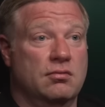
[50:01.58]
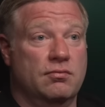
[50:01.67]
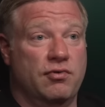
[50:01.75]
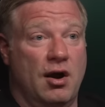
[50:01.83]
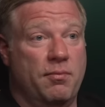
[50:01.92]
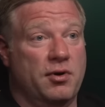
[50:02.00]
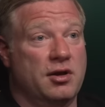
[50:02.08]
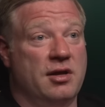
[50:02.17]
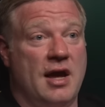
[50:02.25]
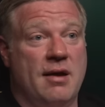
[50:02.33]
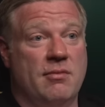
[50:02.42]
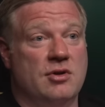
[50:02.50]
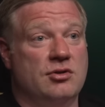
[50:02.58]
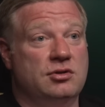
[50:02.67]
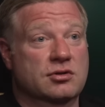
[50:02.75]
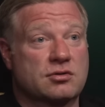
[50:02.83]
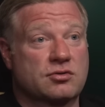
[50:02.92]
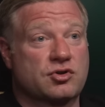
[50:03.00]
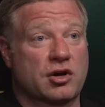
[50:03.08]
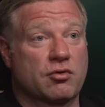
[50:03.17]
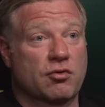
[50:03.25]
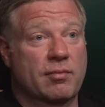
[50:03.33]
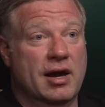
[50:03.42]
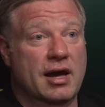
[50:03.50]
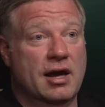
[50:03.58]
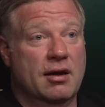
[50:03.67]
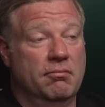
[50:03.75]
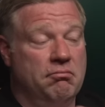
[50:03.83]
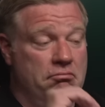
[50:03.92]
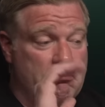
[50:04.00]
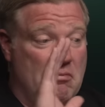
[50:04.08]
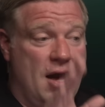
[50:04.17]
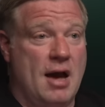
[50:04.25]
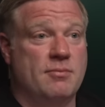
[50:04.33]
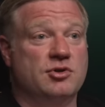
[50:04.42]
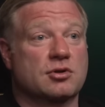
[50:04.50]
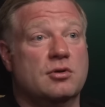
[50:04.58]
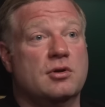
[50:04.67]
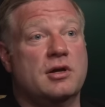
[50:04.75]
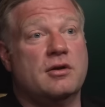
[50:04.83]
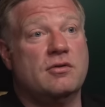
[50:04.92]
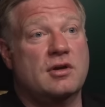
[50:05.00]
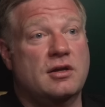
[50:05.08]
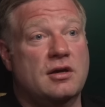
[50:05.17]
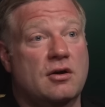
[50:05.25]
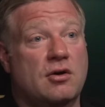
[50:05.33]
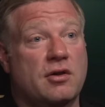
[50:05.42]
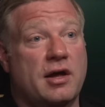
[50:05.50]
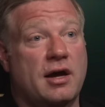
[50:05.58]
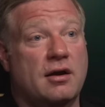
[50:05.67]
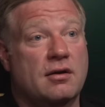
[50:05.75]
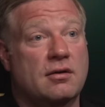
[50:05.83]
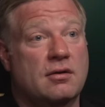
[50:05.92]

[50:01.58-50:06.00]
property damage, general mayhem, absolutely, they did all that.